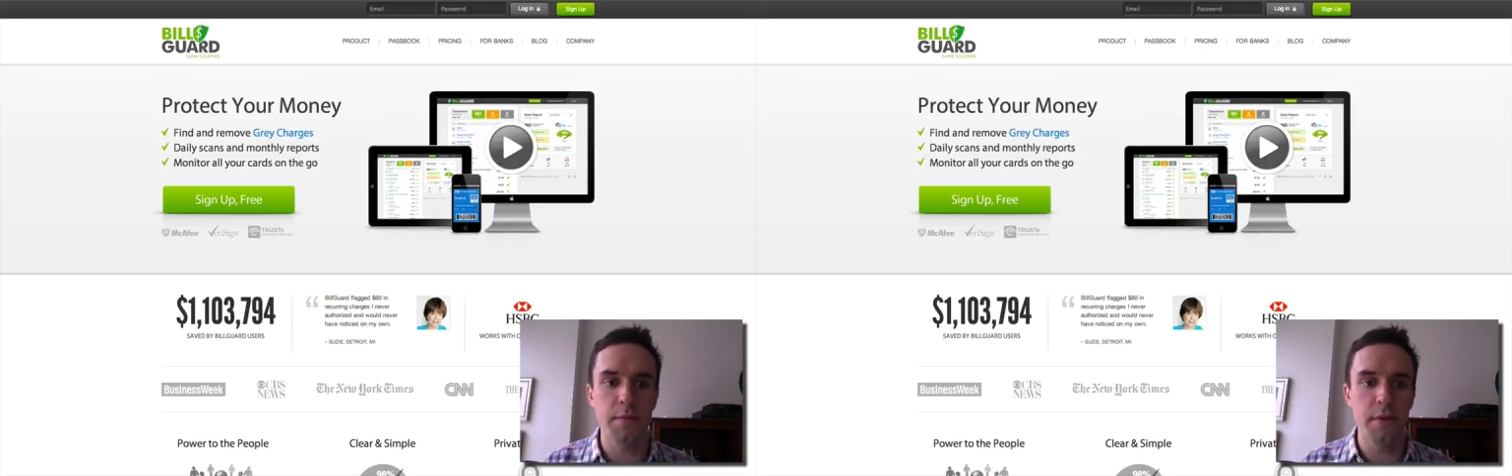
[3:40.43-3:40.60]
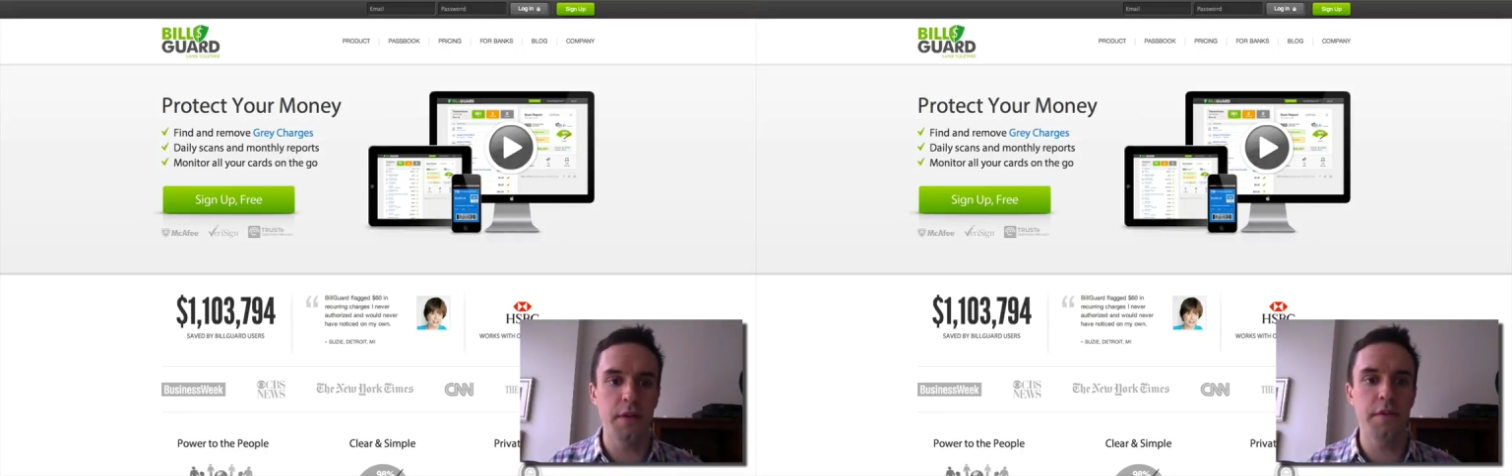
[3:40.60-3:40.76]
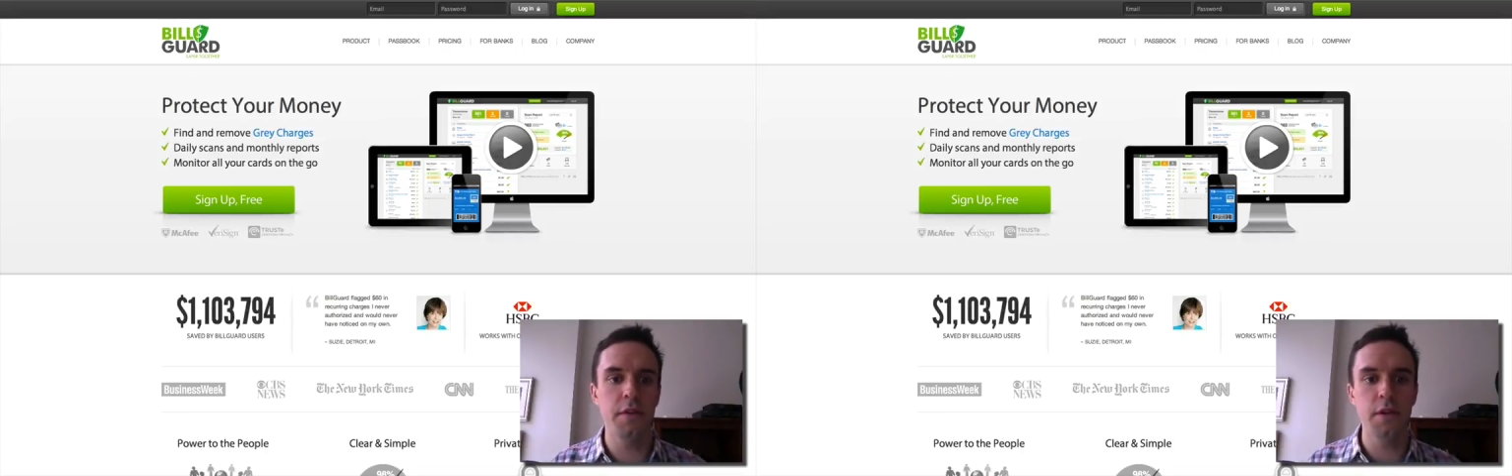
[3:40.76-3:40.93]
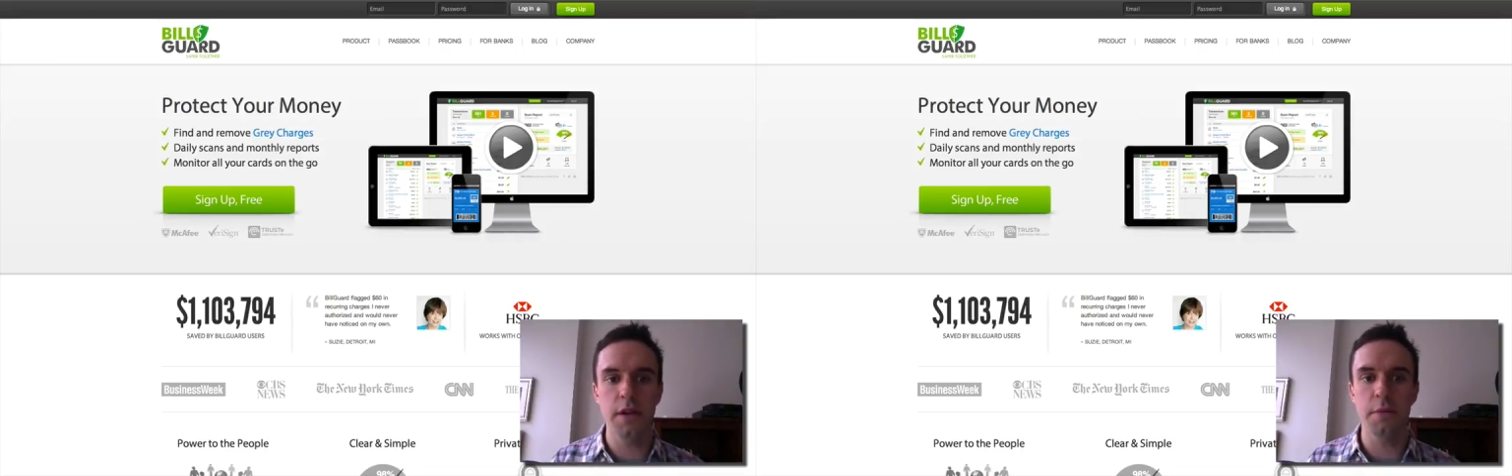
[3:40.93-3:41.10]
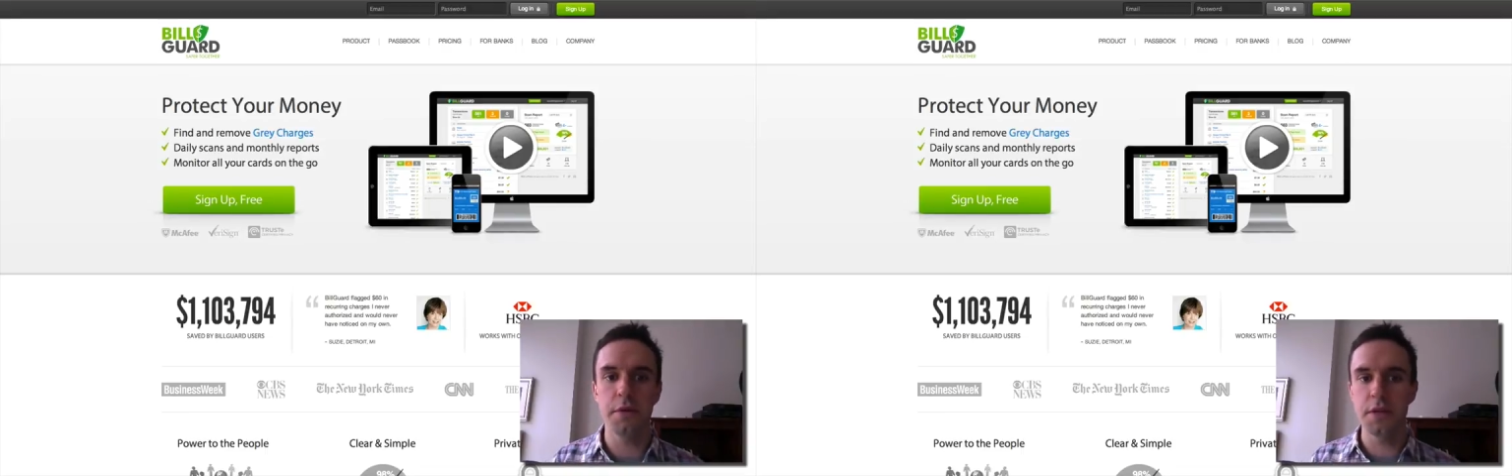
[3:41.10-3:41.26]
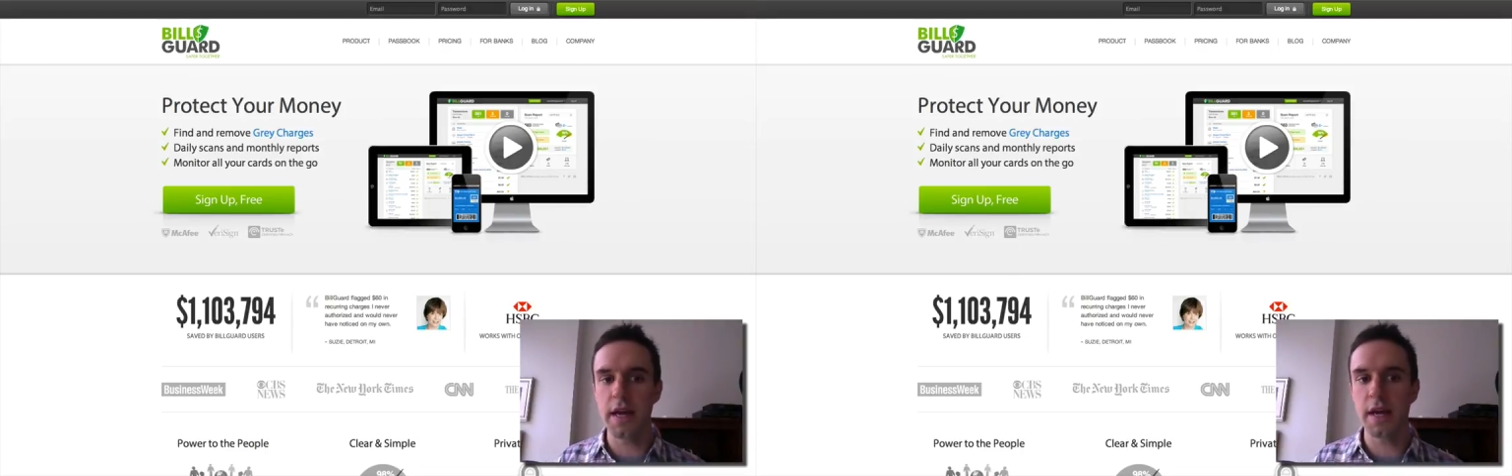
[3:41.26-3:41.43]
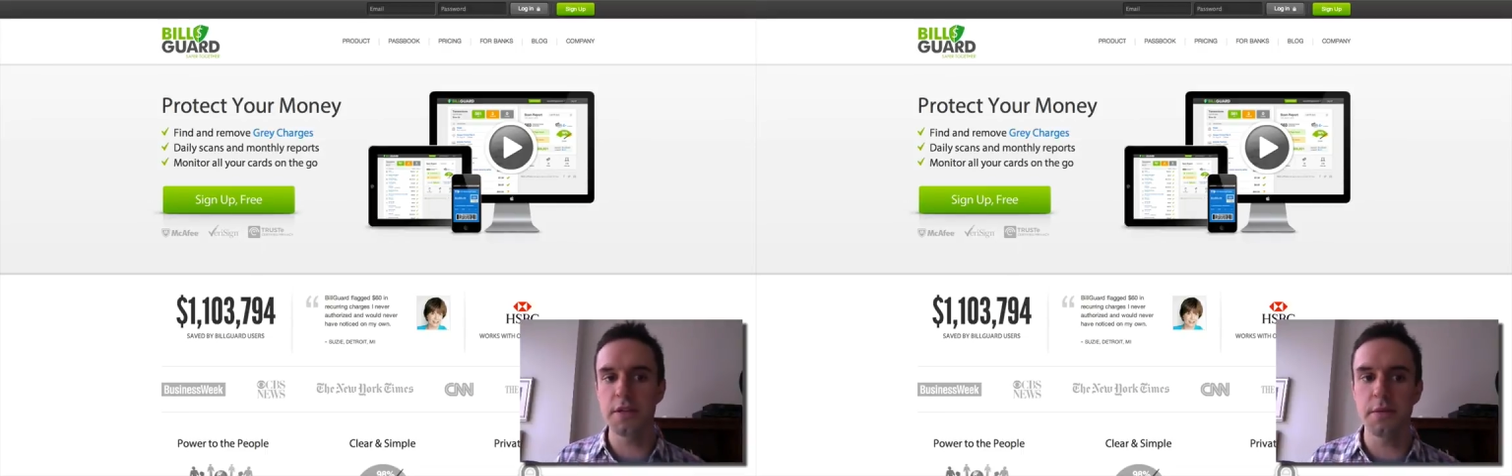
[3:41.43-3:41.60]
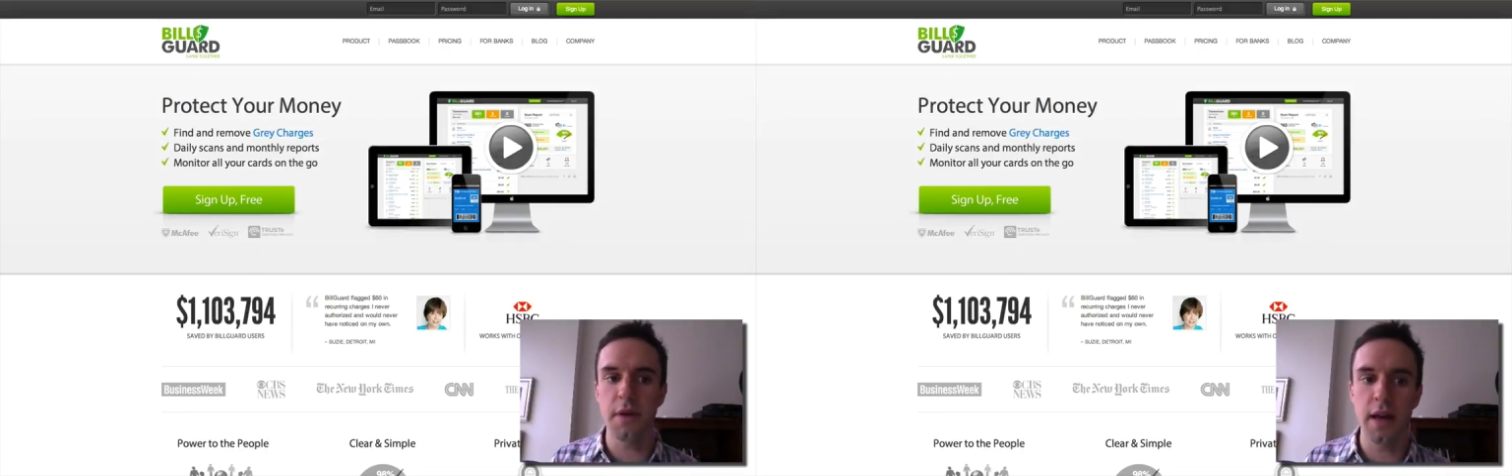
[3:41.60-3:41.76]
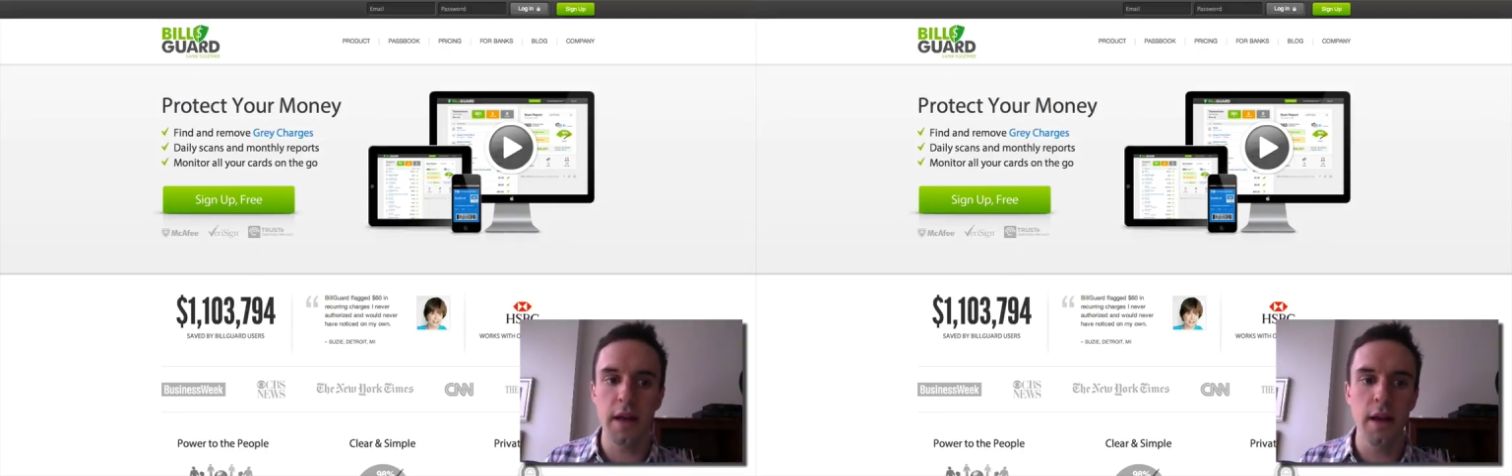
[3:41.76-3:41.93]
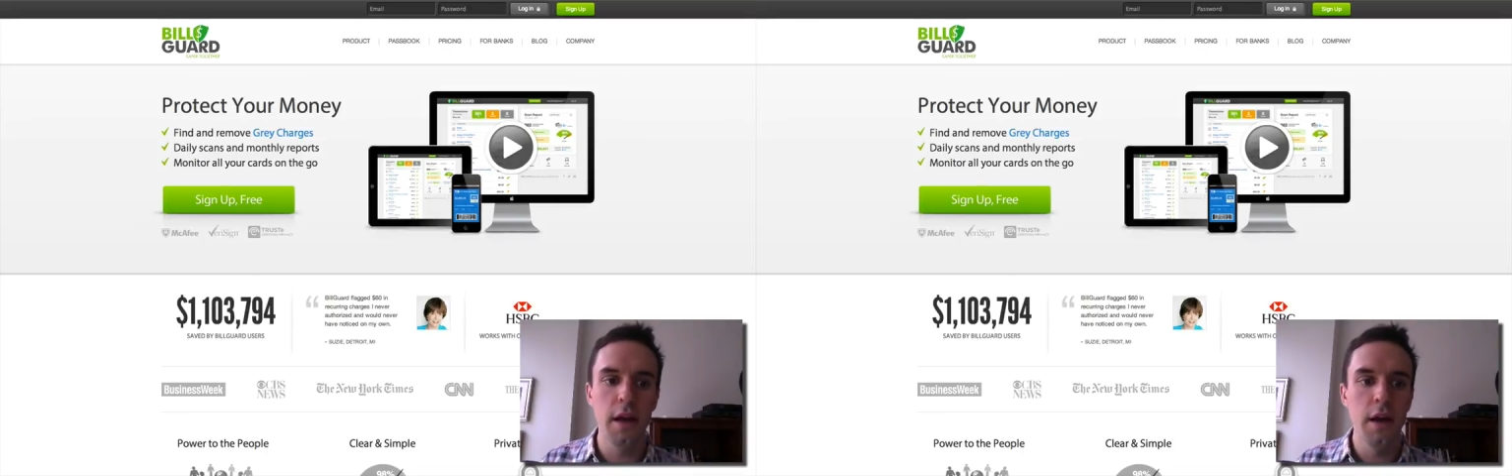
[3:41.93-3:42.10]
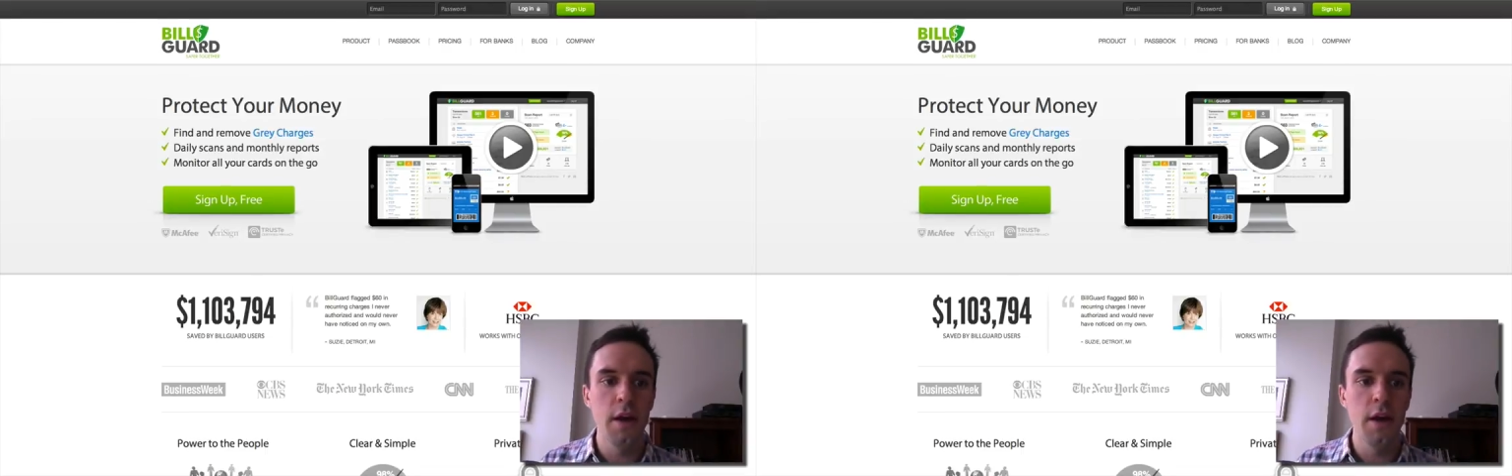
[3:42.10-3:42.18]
but if you look at protect your money,